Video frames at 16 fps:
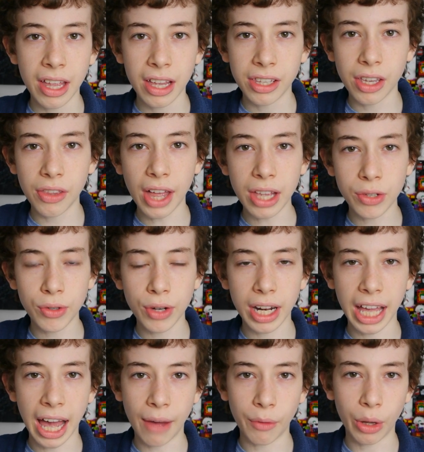so that's
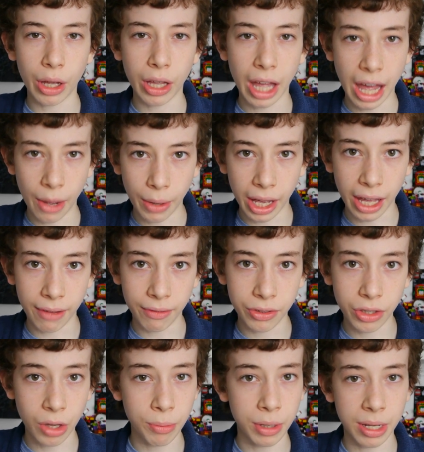really how I have
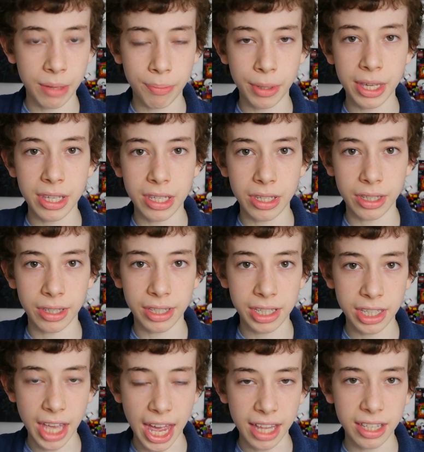so many pieces and
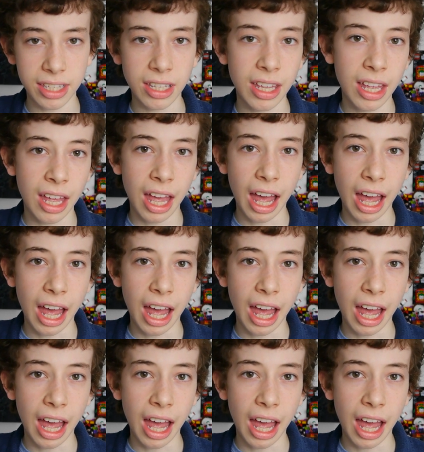sets.